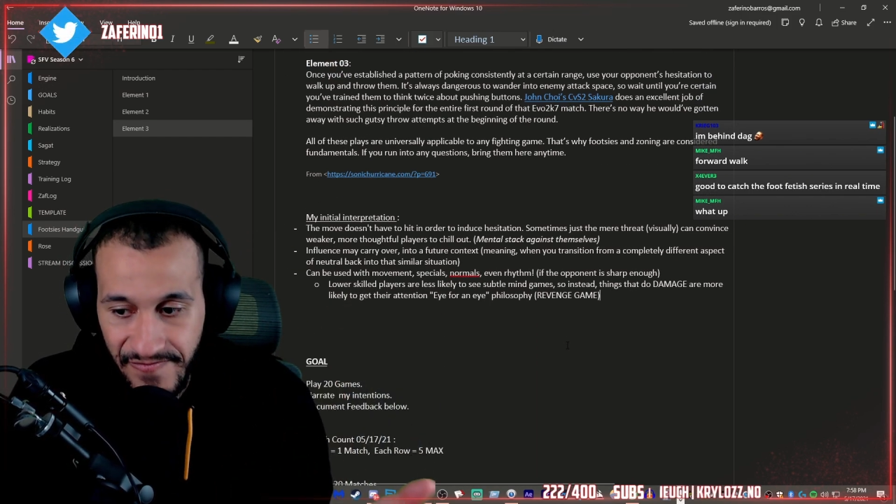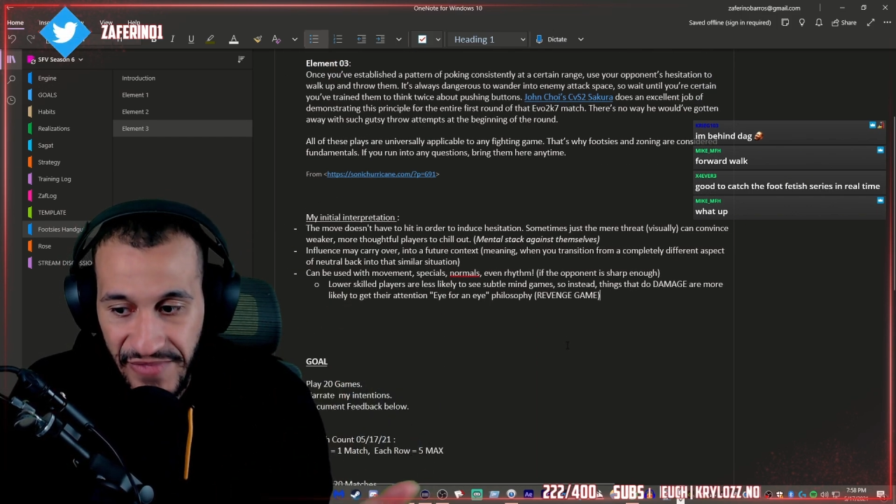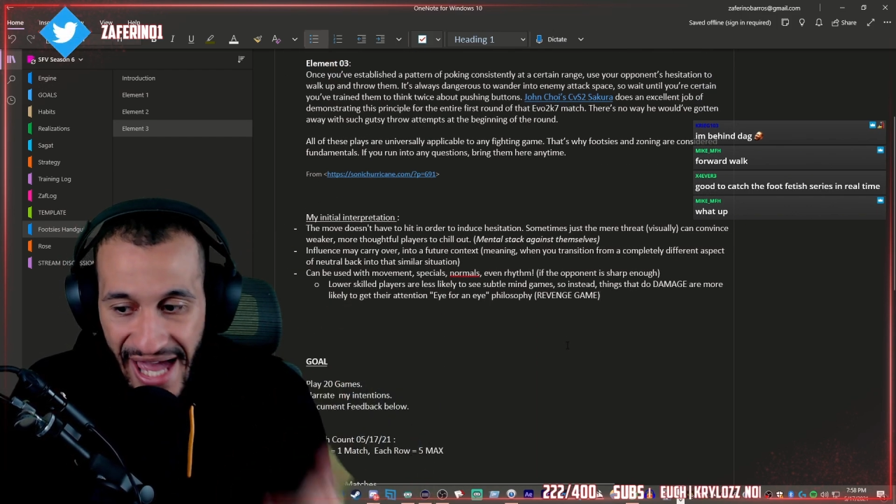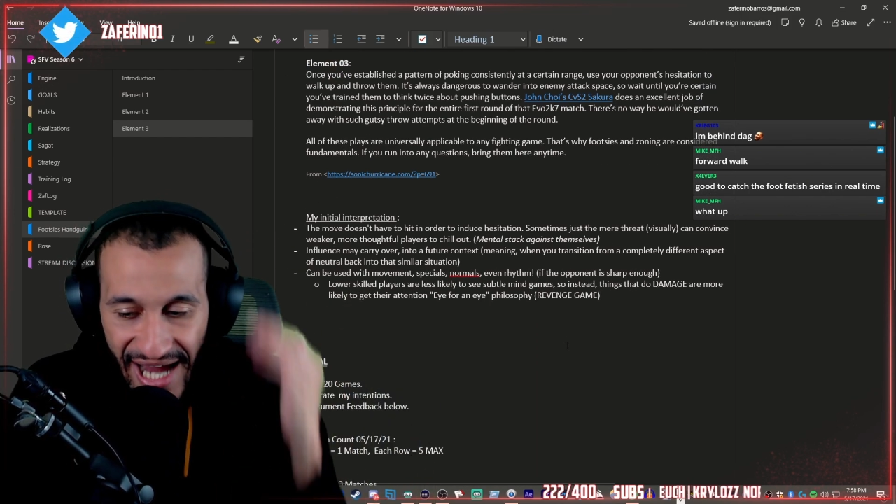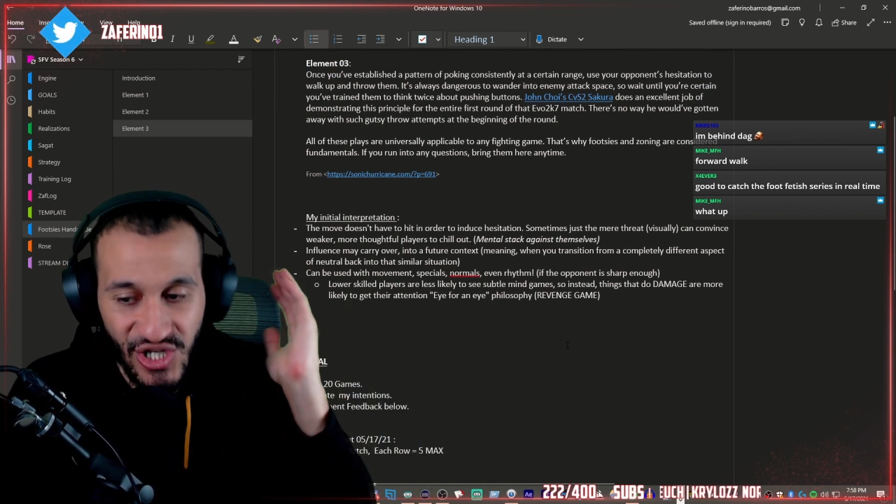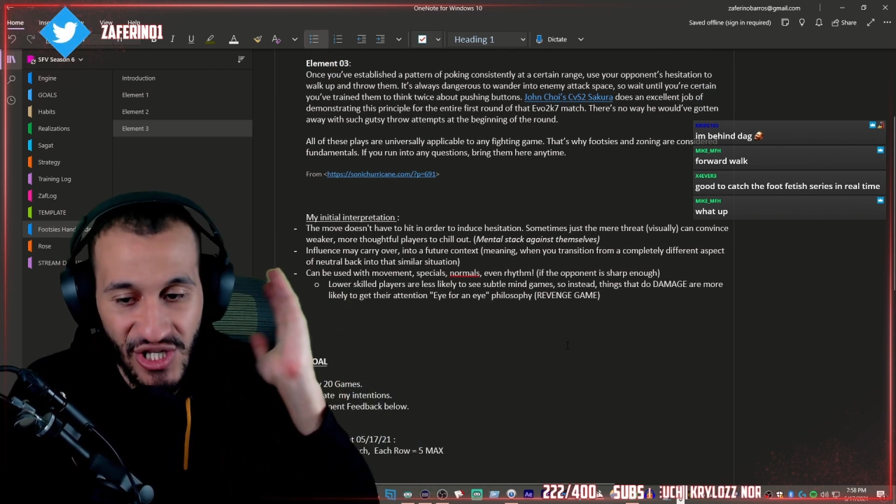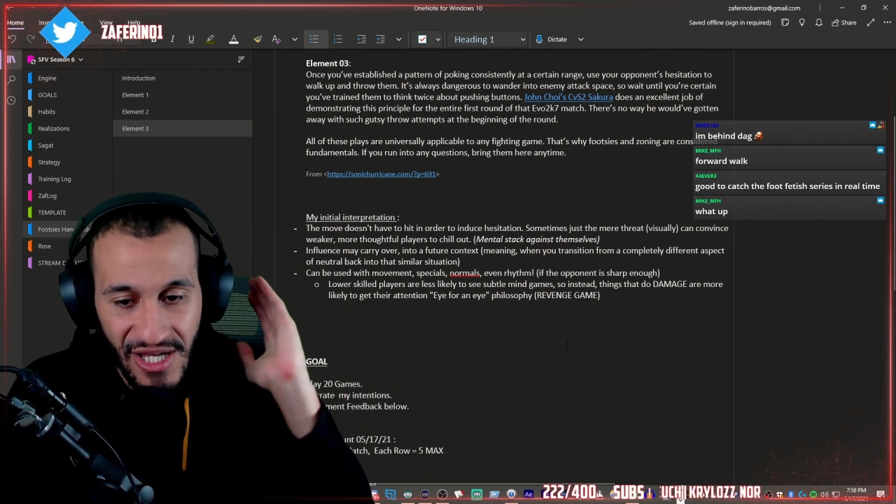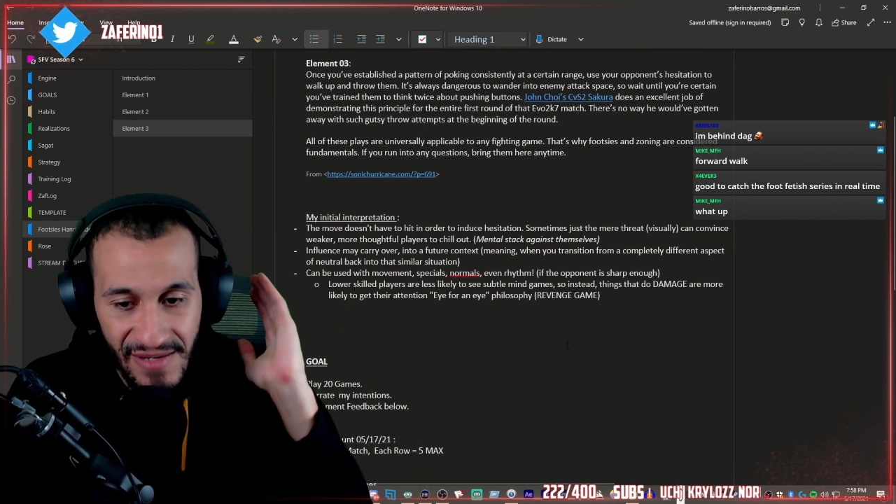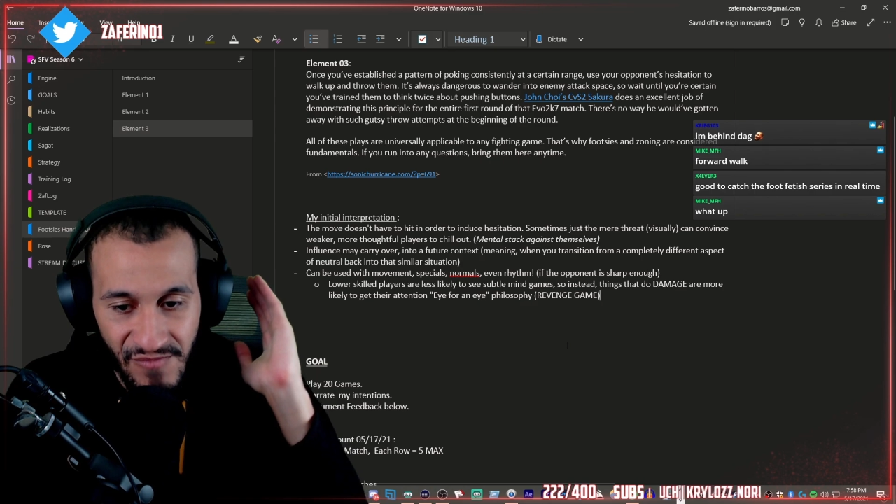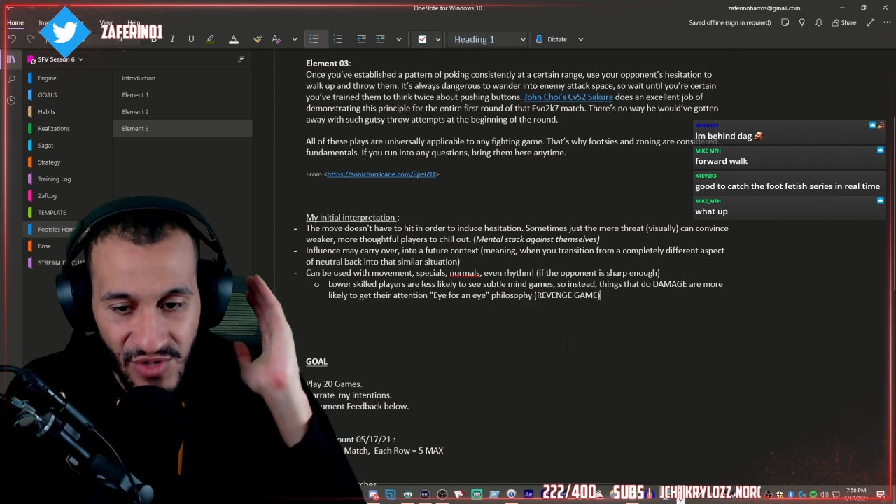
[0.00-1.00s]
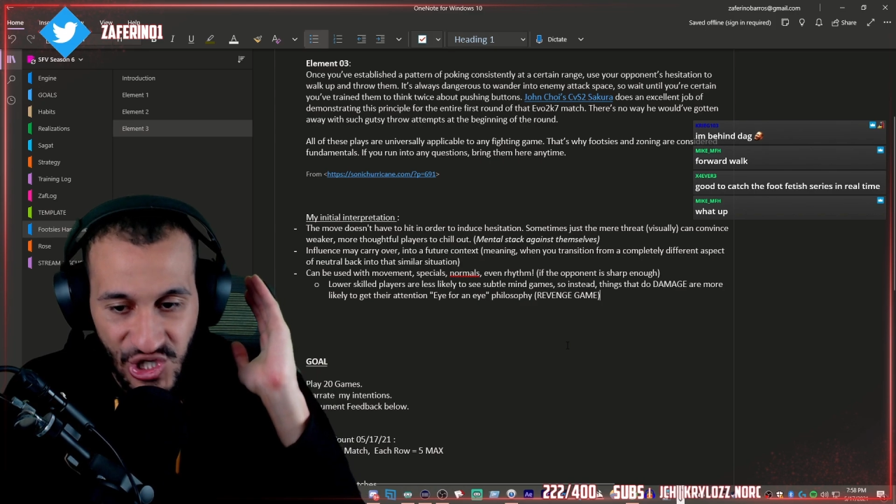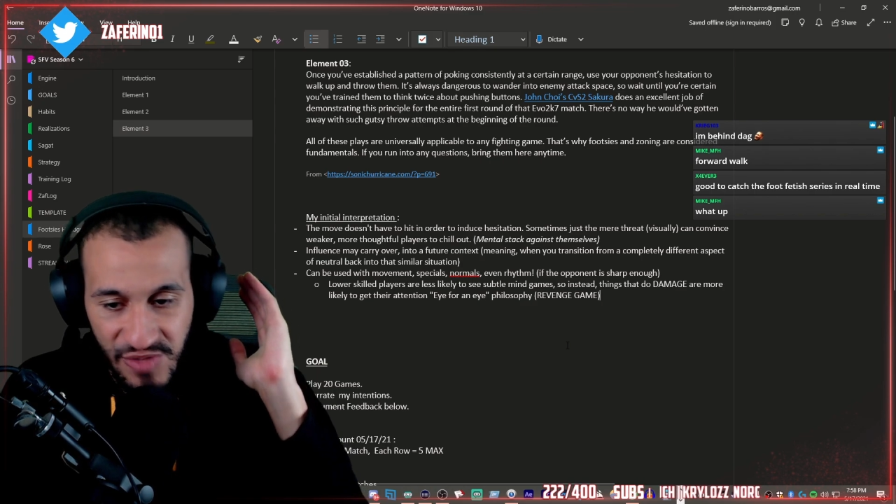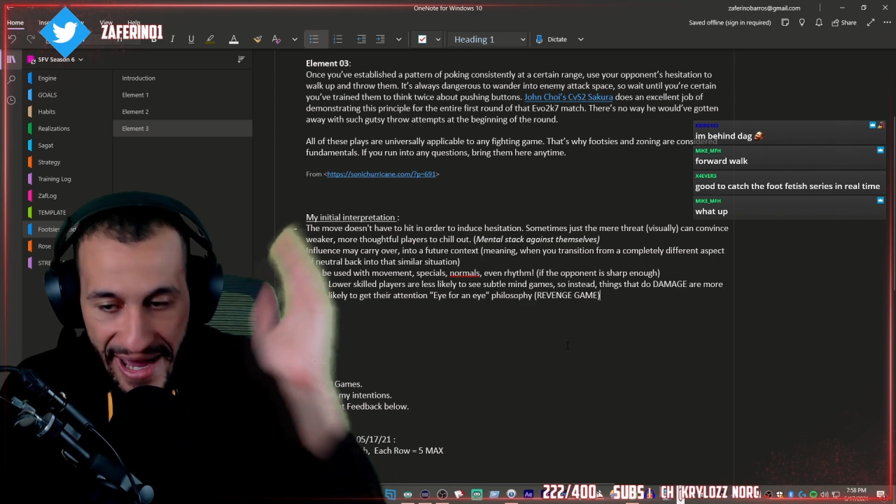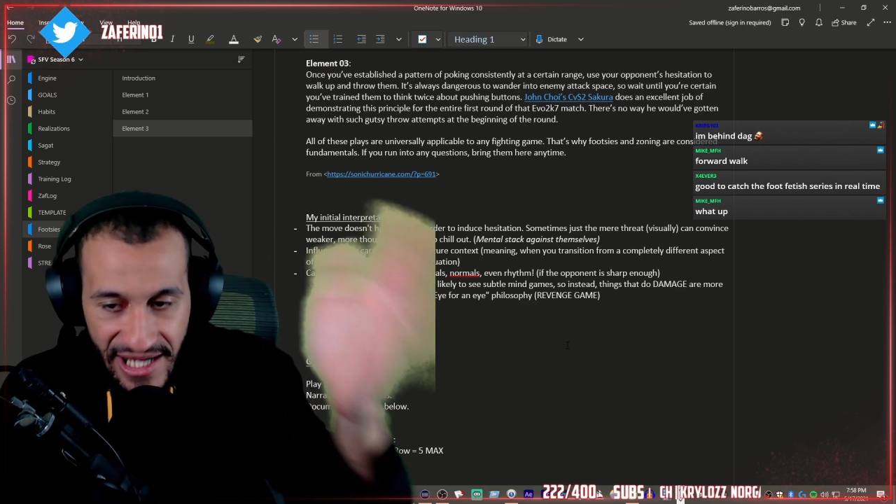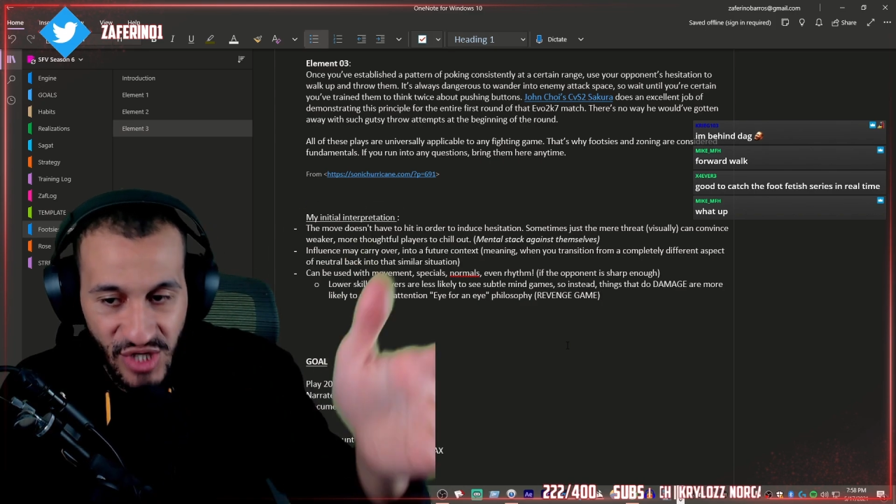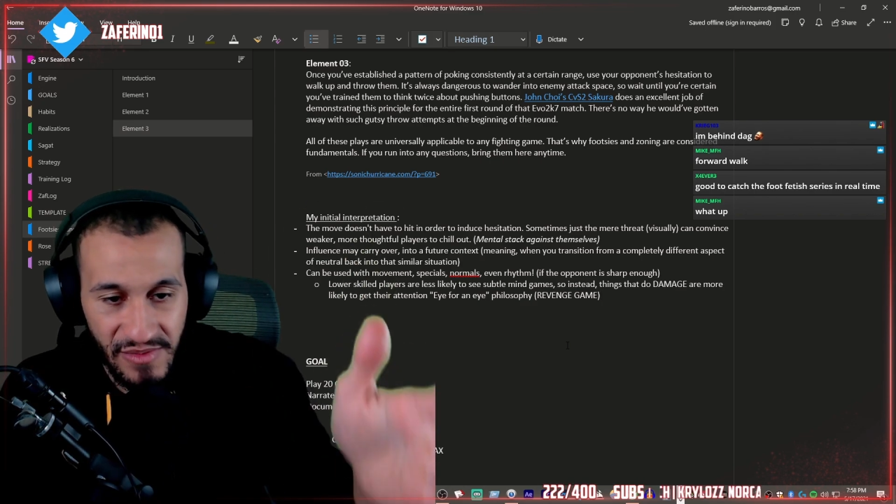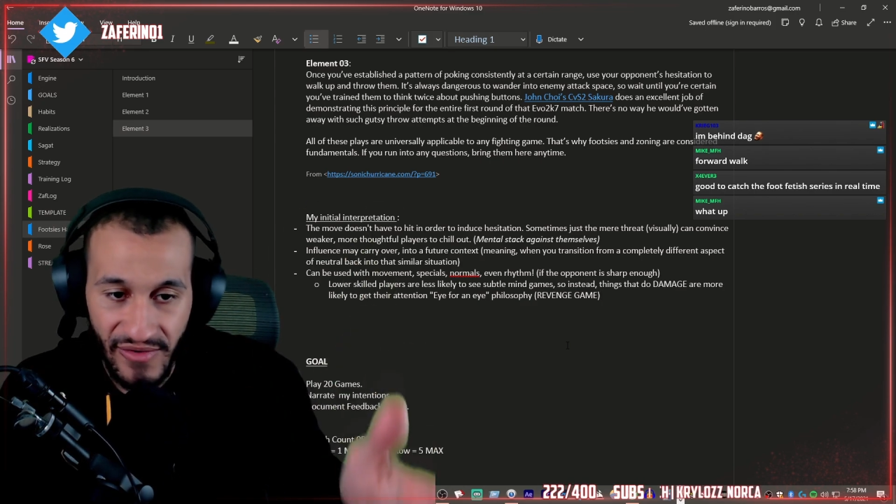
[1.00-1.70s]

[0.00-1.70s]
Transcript: that actually smacks them in